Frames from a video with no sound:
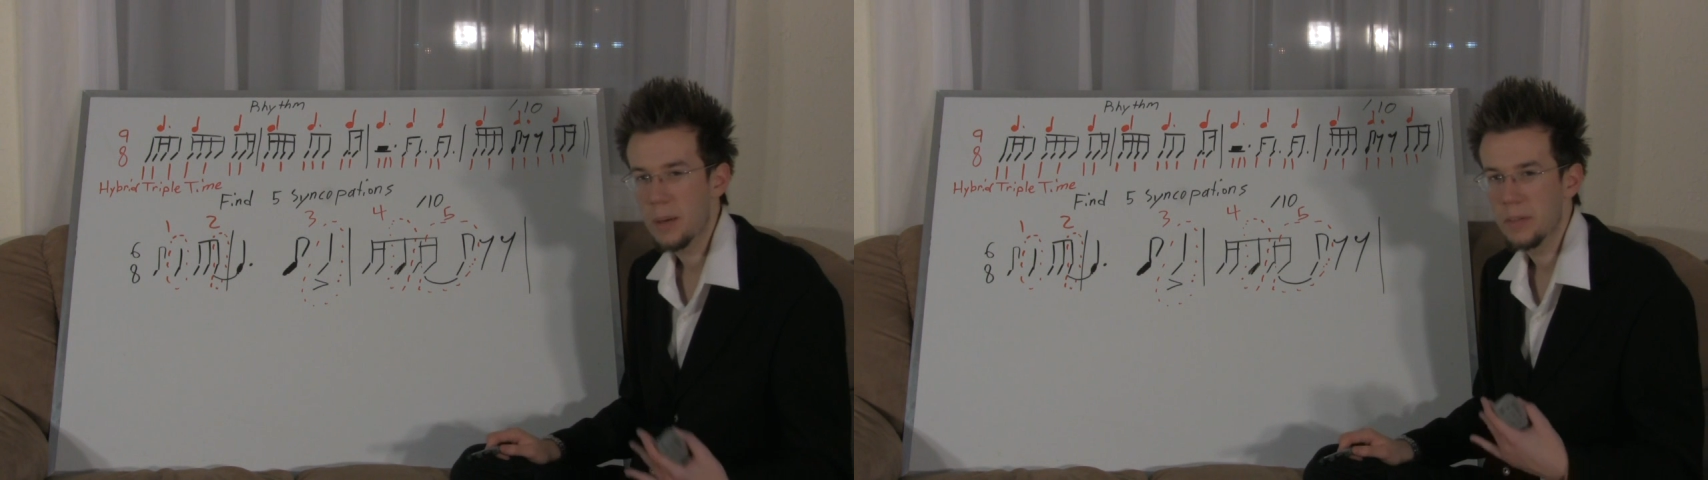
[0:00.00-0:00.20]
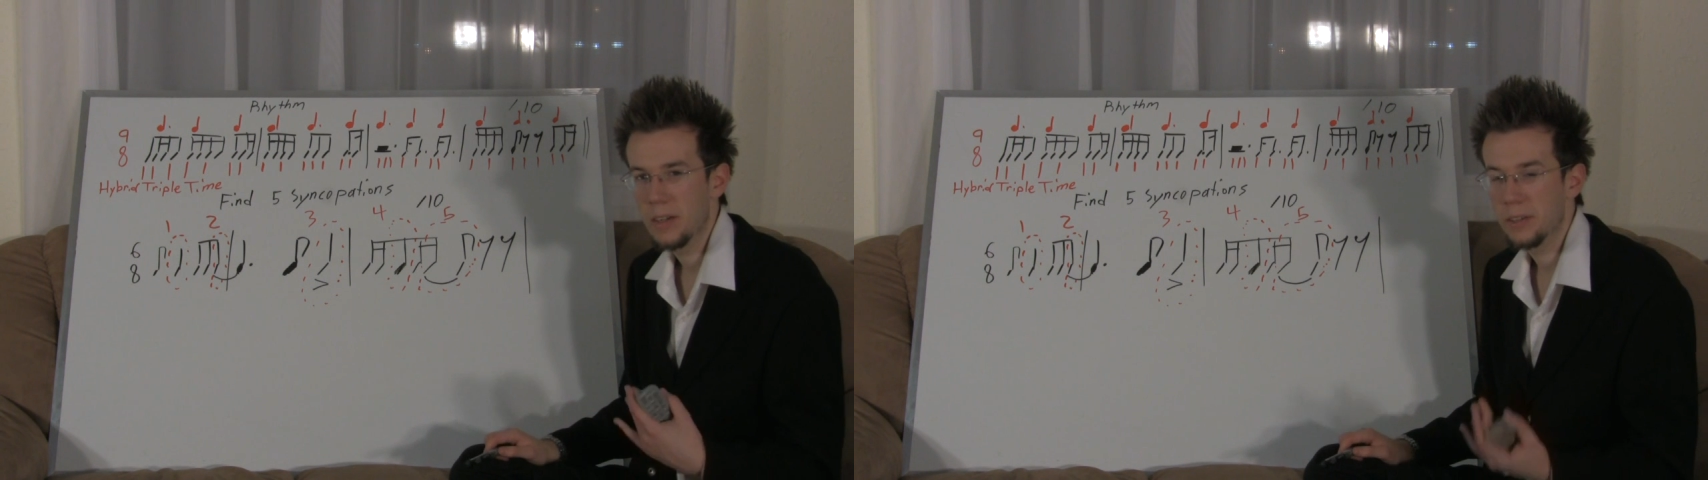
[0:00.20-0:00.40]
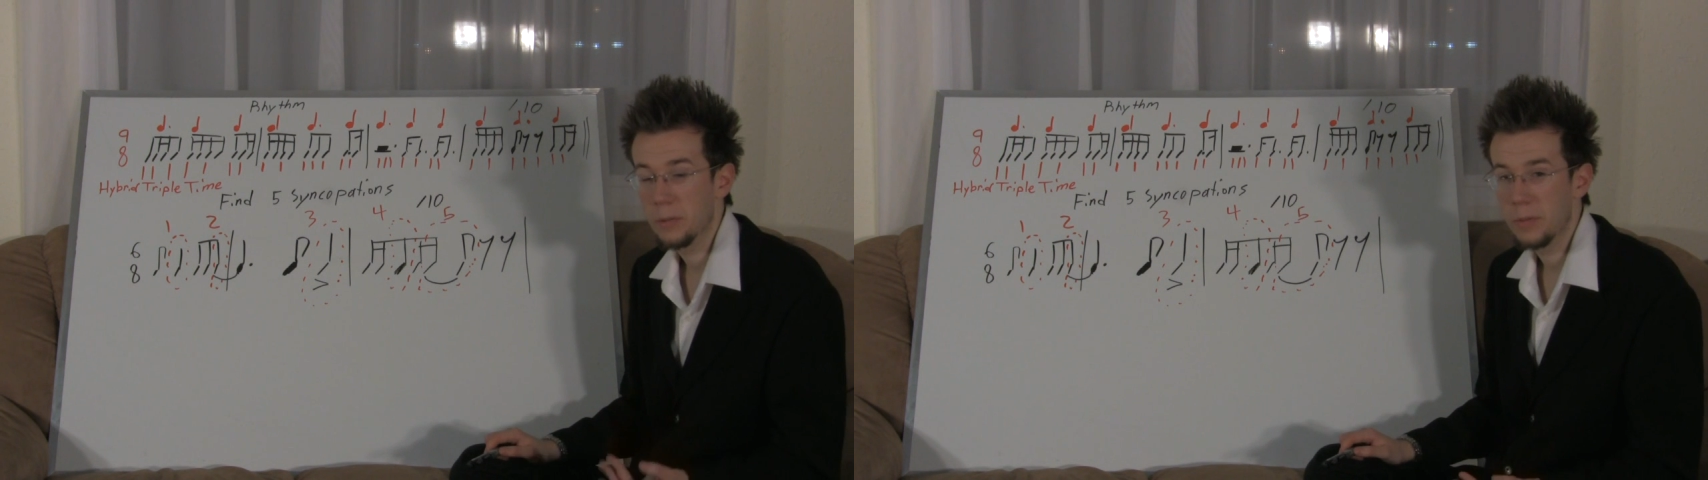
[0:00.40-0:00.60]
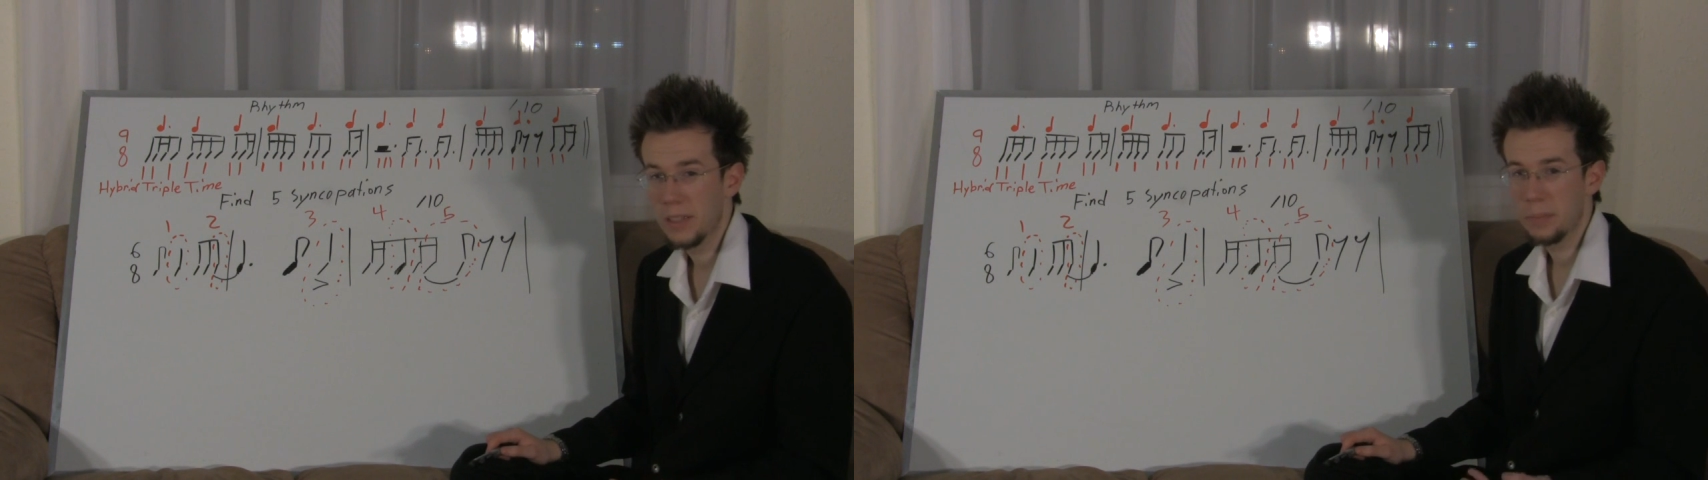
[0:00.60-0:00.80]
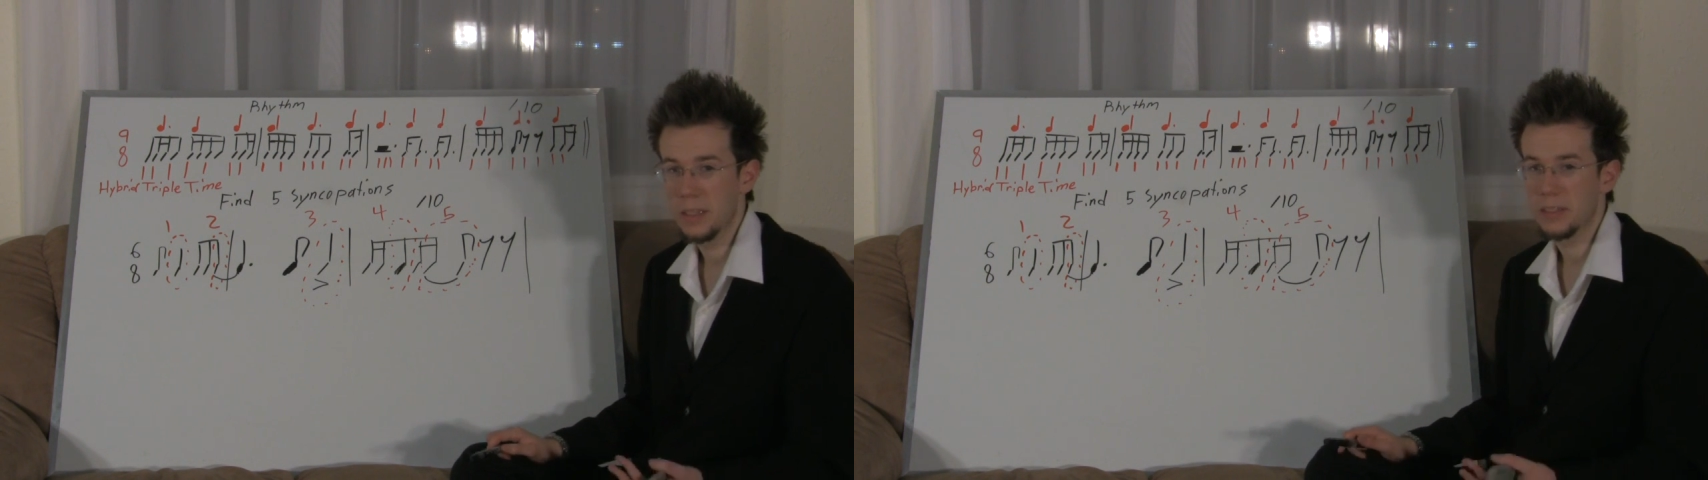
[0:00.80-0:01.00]
come in on the
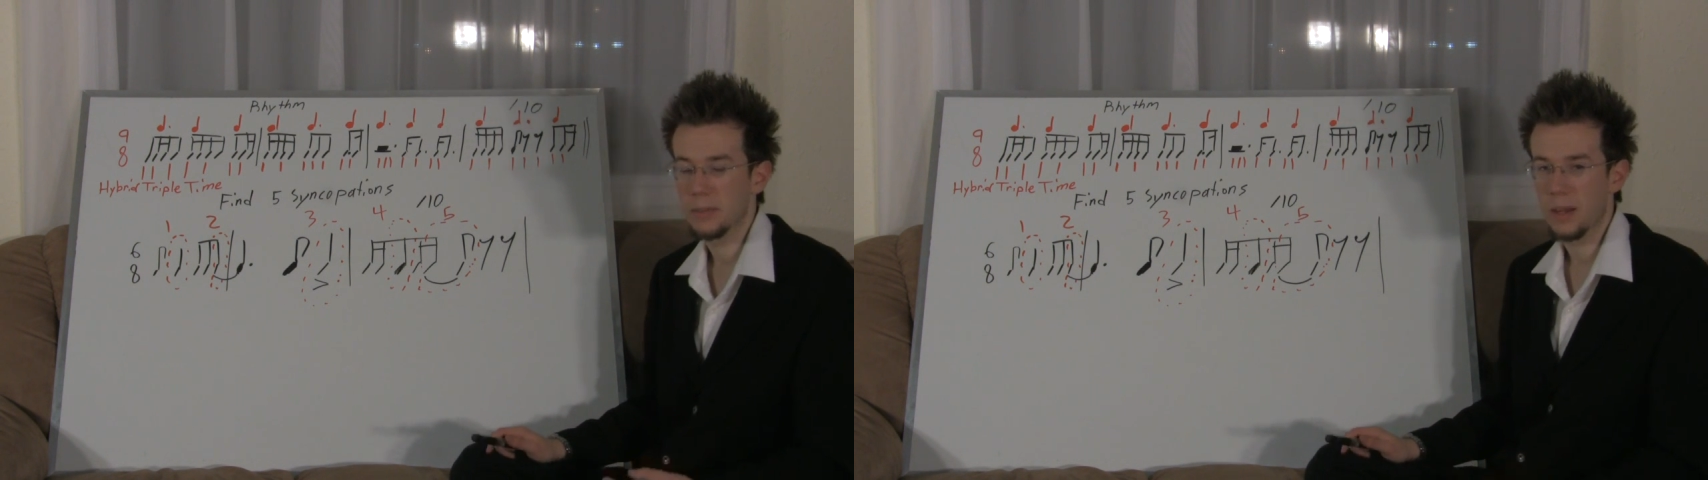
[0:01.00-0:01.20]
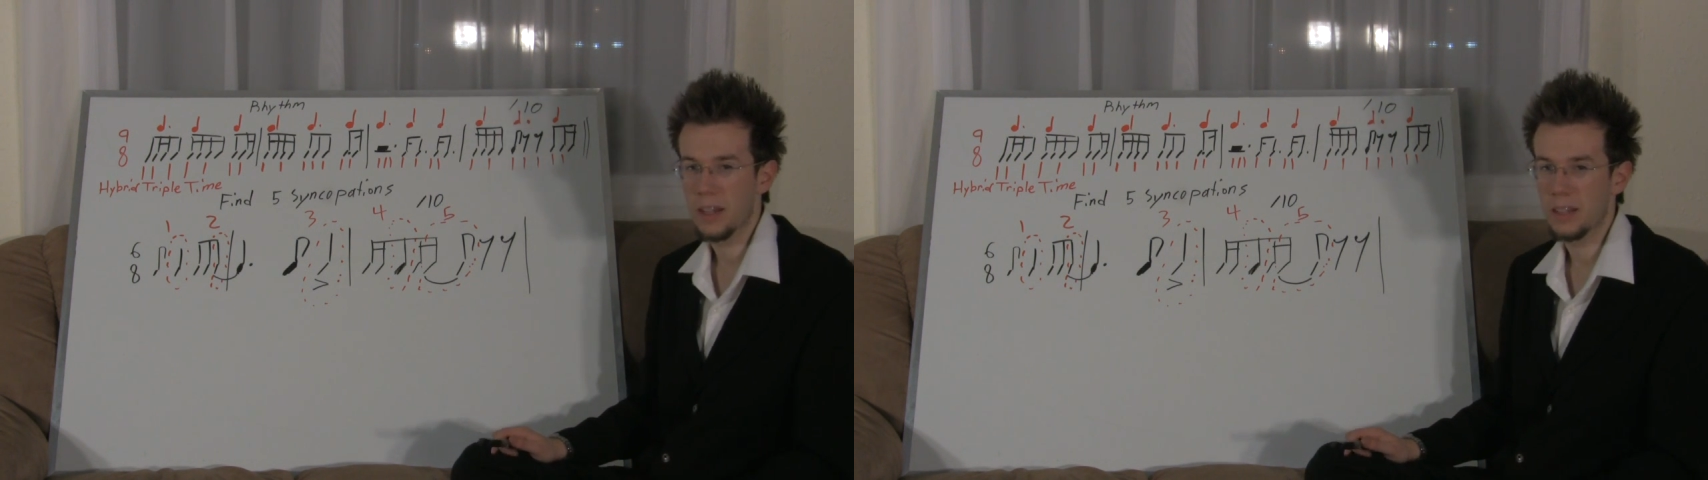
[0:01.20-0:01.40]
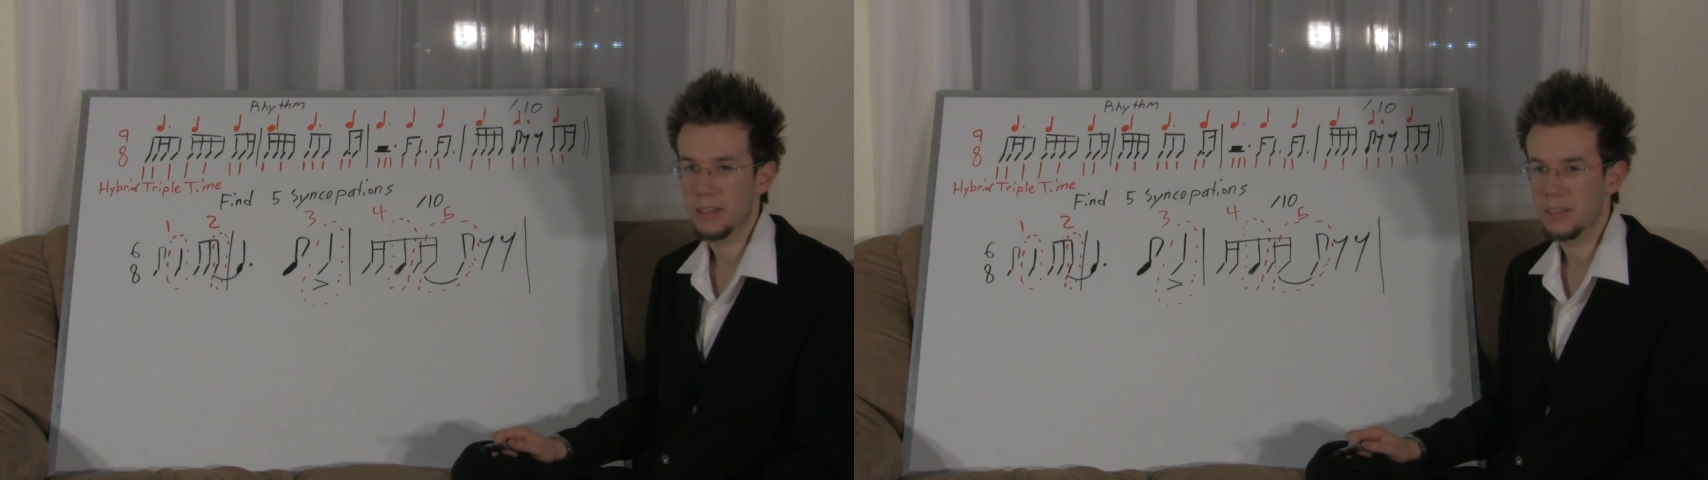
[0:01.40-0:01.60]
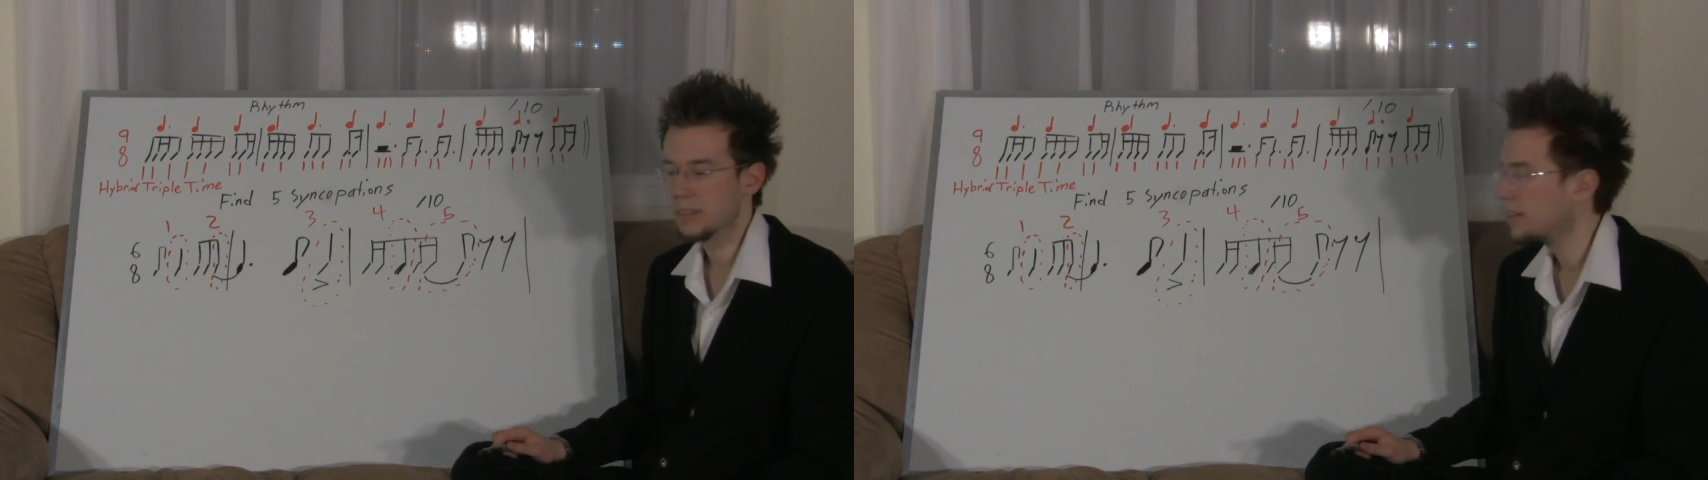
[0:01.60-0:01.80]
weak beats, right?